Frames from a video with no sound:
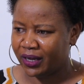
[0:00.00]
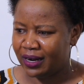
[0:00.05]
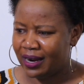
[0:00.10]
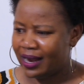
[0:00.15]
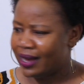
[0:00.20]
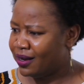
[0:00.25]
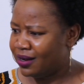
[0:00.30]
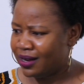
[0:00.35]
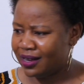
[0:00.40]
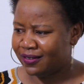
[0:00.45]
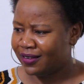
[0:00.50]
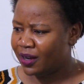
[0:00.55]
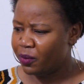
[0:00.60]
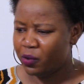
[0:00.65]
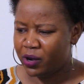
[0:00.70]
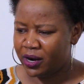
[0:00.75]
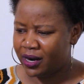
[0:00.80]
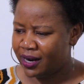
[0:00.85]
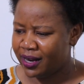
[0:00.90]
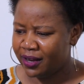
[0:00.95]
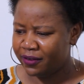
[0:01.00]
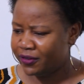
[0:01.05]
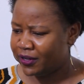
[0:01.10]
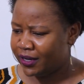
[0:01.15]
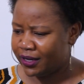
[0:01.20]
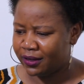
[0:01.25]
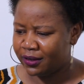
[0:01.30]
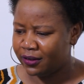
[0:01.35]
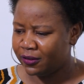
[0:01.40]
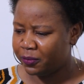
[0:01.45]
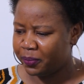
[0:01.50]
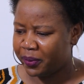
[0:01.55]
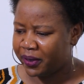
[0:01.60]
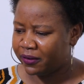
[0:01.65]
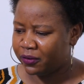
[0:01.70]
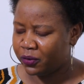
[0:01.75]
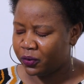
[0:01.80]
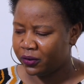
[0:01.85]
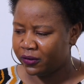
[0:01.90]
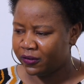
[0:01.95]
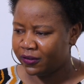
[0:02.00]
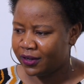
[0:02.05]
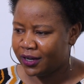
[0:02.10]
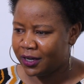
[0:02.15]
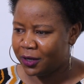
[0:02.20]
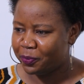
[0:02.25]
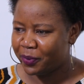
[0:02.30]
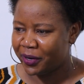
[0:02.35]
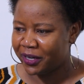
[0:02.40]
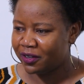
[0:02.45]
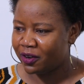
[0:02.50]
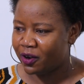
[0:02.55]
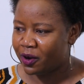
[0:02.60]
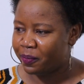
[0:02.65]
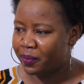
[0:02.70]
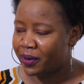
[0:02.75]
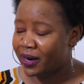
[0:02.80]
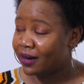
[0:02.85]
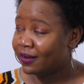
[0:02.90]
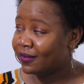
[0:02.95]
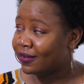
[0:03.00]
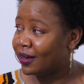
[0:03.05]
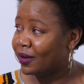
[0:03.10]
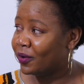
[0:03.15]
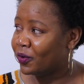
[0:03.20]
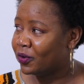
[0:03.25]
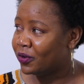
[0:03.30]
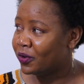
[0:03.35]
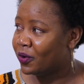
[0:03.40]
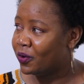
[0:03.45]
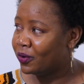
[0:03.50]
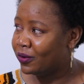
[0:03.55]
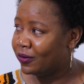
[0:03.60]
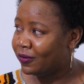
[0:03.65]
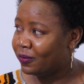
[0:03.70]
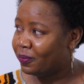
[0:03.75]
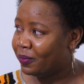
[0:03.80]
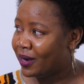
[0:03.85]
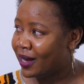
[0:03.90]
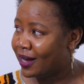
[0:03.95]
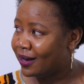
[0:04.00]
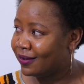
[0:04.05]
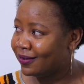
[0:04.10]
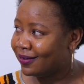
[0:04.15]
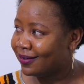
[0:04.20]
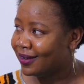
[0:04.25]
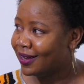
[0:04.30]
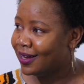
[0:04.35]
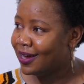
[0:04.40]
Like, someone left and this person stayed, but our plans are not God's plans.